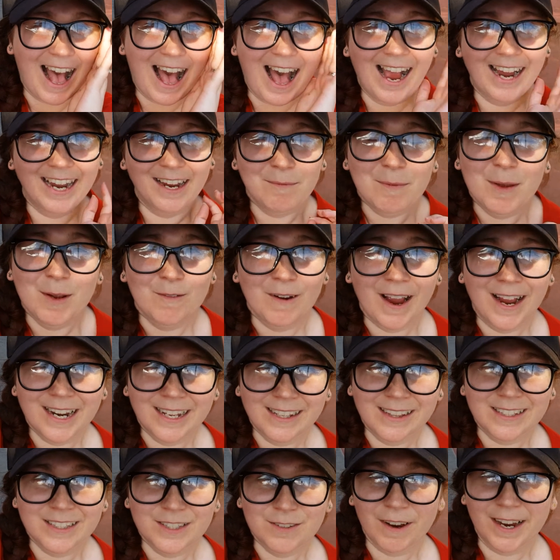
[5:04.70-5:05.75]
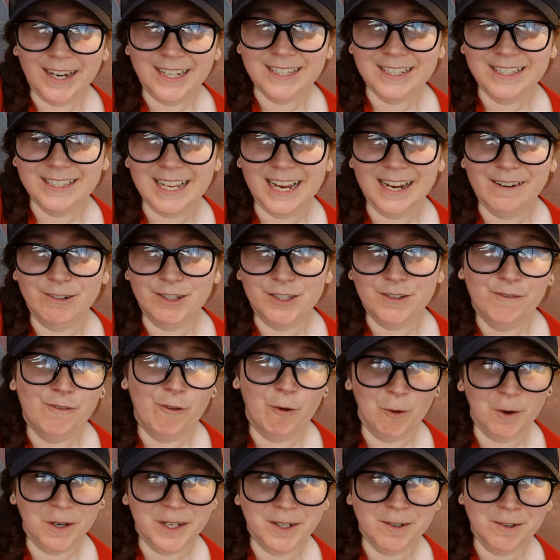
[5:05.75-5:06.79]
I have been riding this ride since I was
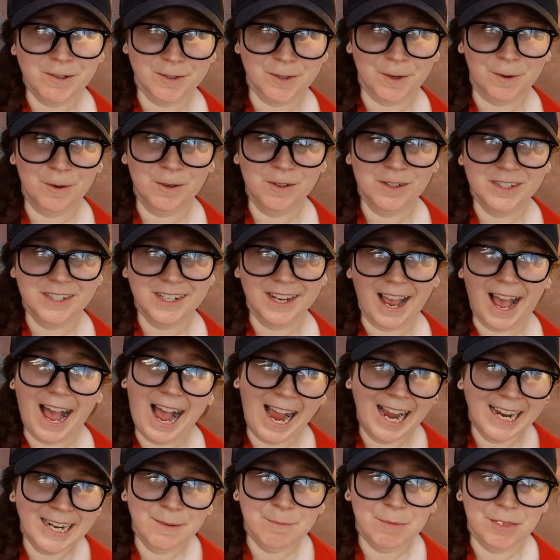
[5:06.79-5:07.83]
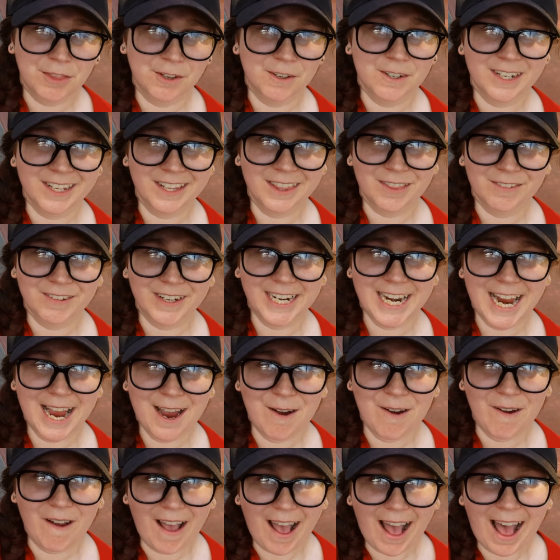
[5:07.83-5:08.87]
four years old. I am 33
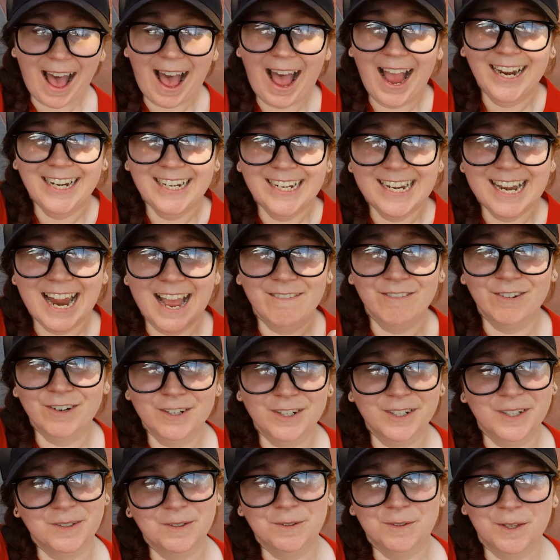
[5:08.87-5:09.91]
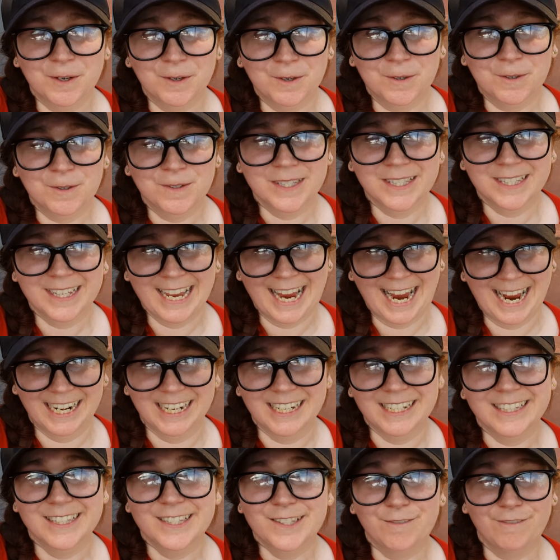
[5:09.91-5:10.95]
now. I never knew those
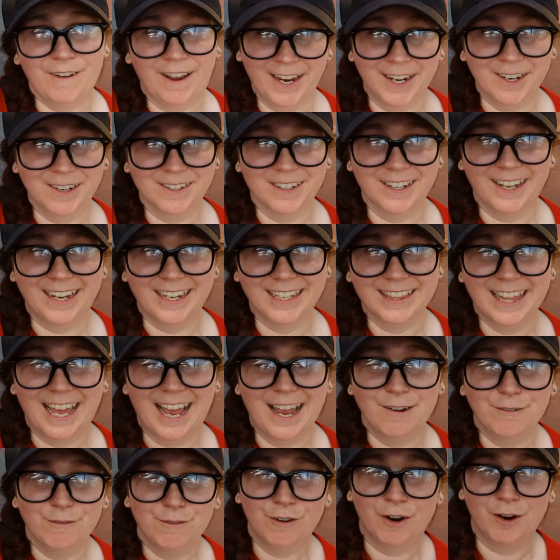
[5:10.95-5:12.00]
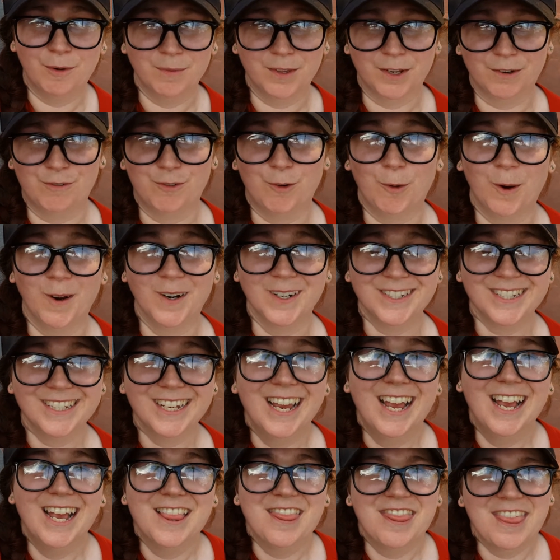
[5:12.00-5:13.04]
cannons fired like that from the fort.
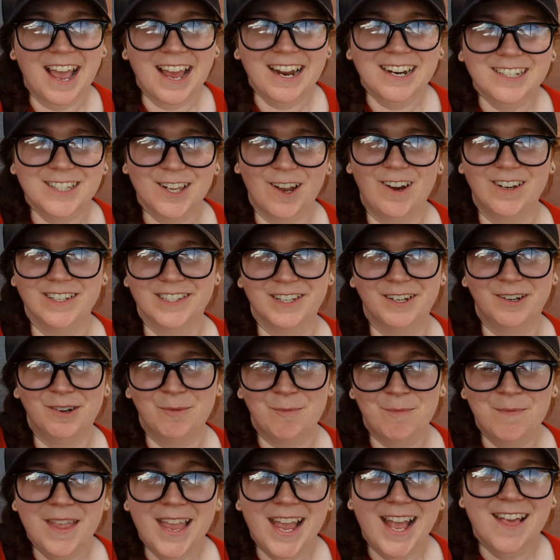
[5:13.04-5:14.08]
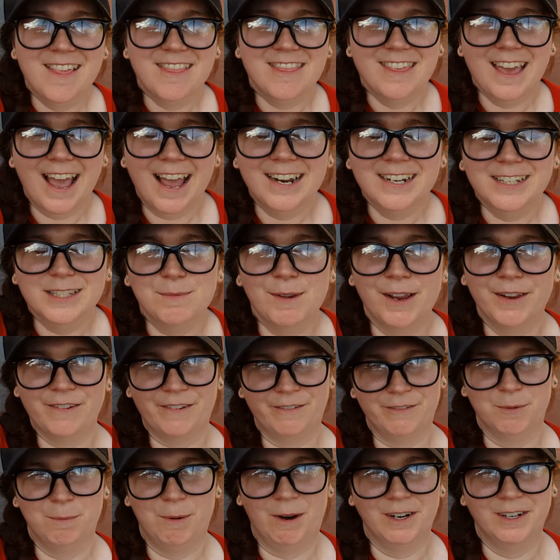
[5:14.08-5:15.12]
That is awesome. That is my
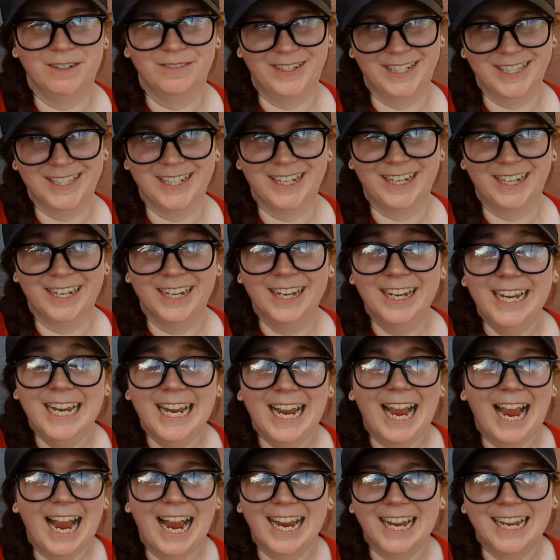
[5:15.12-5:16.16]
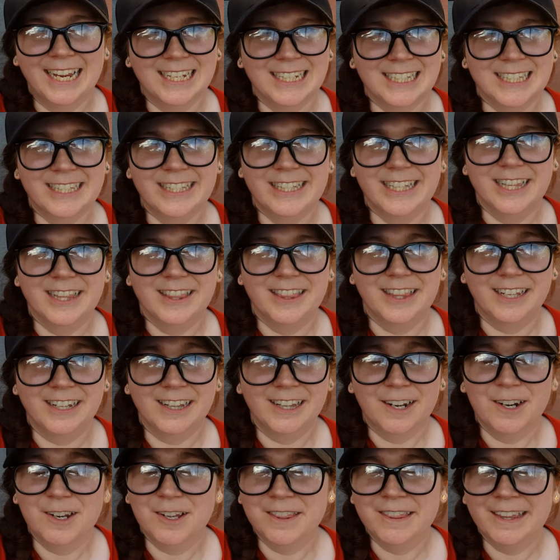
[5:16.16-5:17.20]
favorite part of Disney is the
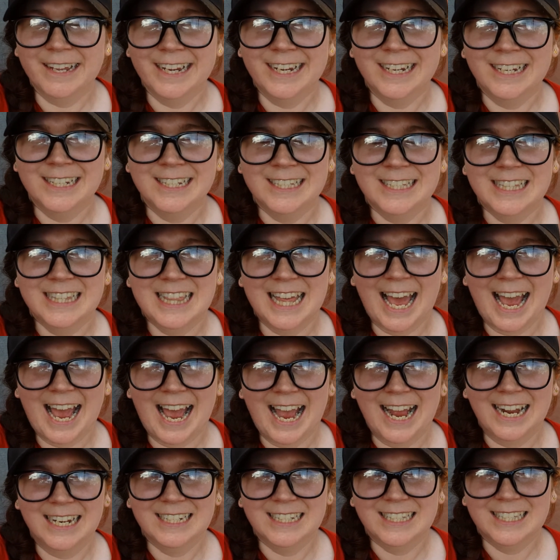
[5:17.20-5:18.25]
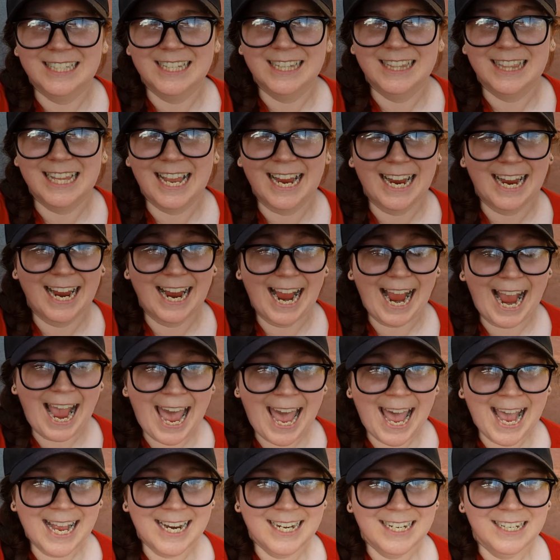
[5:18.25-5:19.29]
little things that they
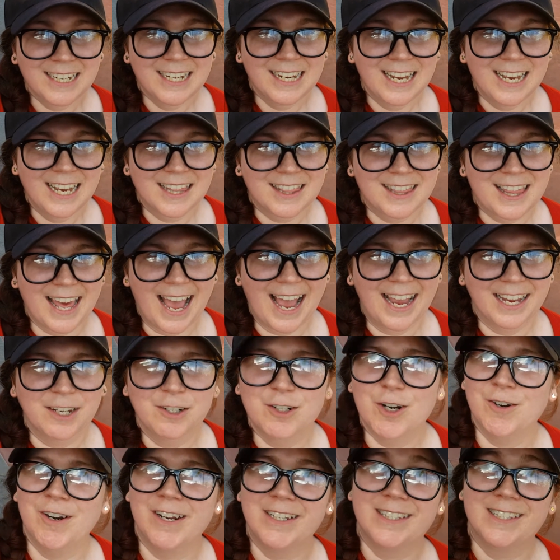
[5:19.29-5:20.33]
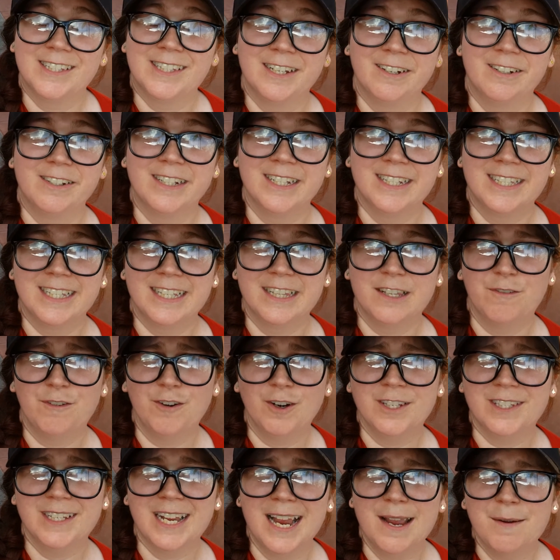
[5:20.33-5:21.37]
add that you don't necessarily see the
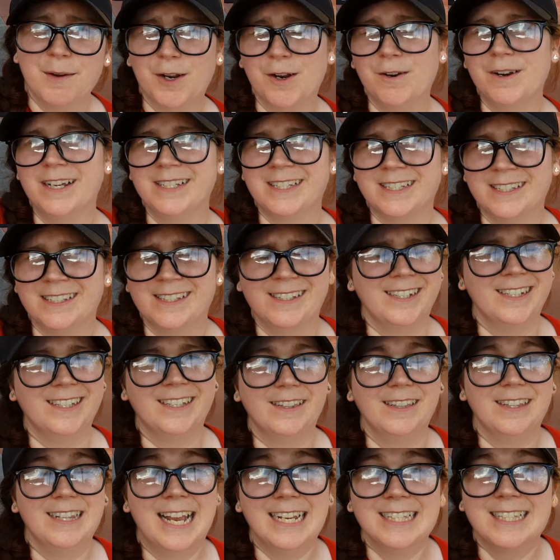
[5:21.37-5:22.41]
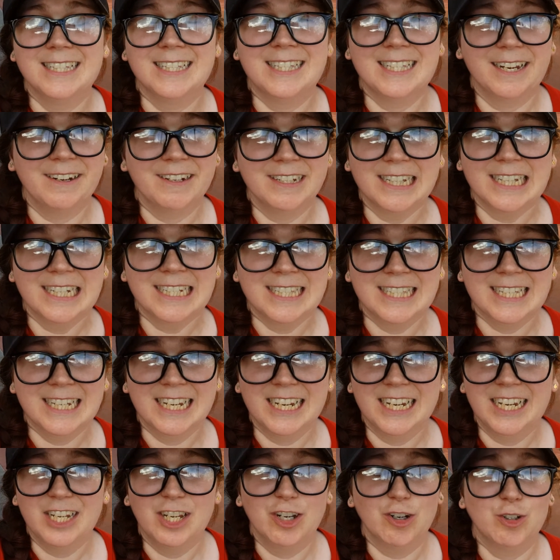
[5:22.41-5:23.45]
first time, you don't necessarily necessarily
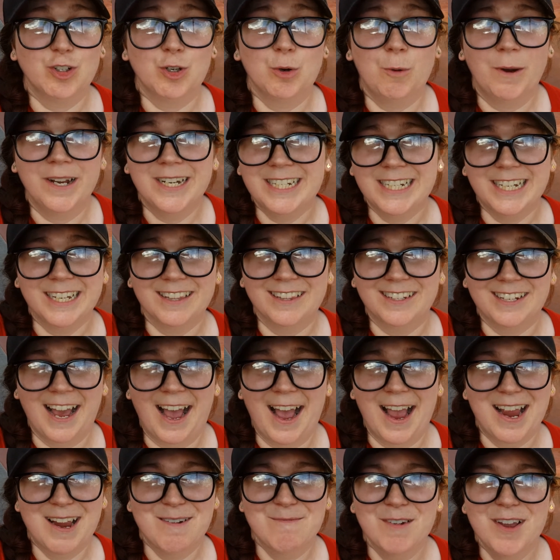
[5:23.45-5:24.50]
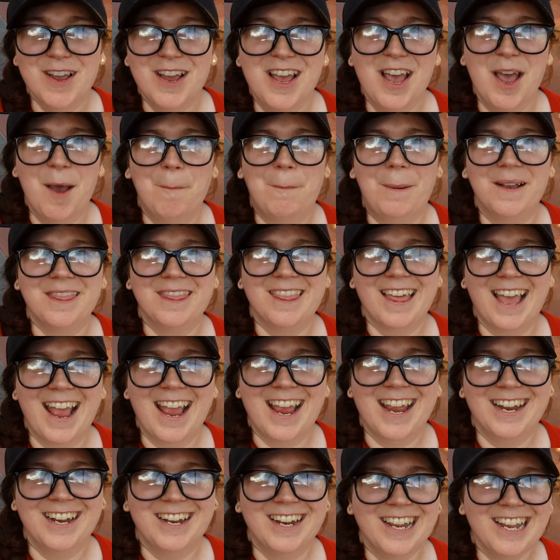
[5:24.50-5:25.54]
see your 20th time, but
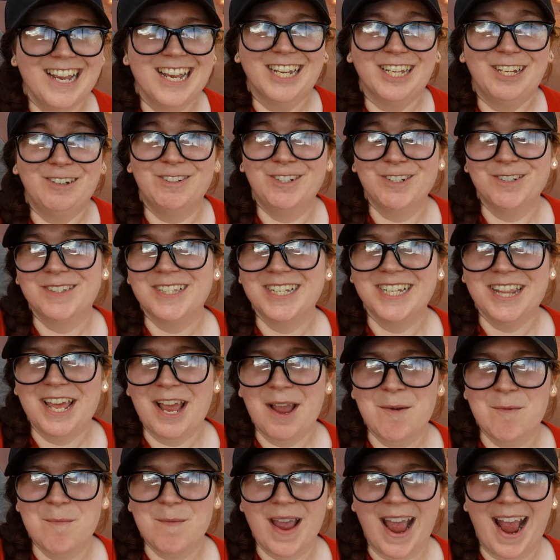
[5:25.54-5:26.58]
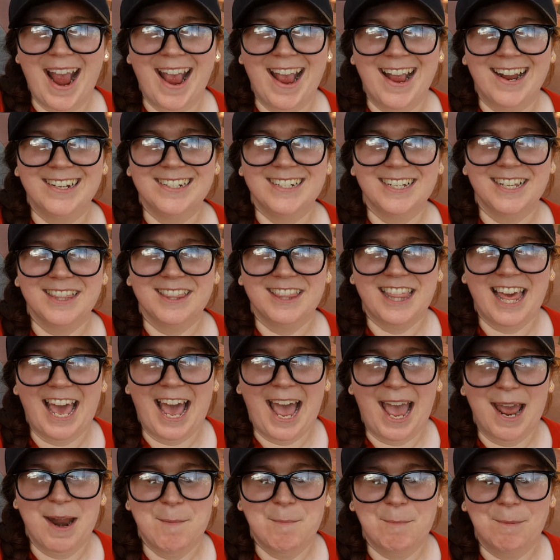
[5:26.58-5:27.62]
then you do see them and
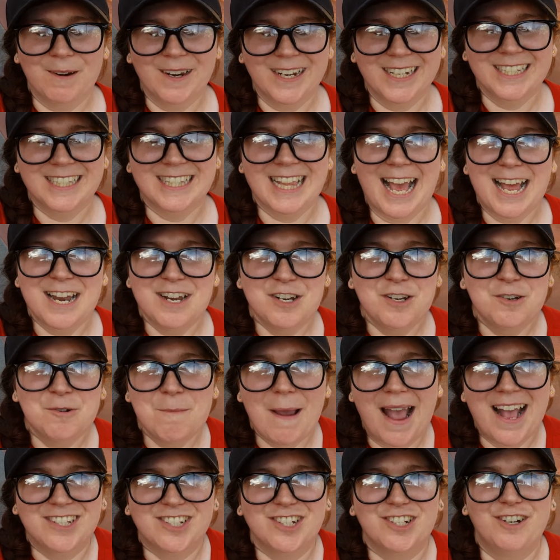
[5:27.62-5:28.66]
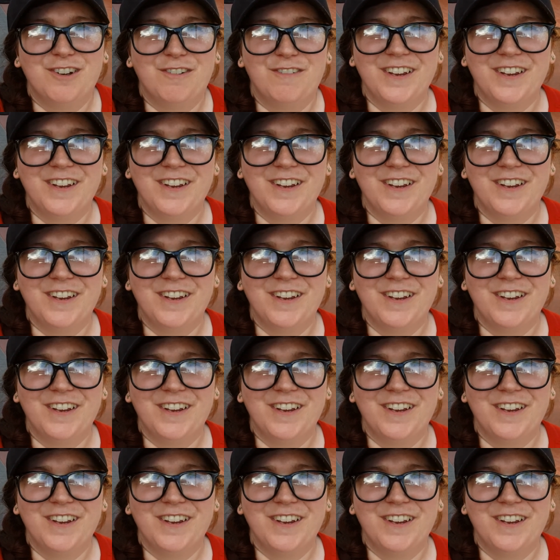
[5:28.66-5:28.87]
that brings that new magical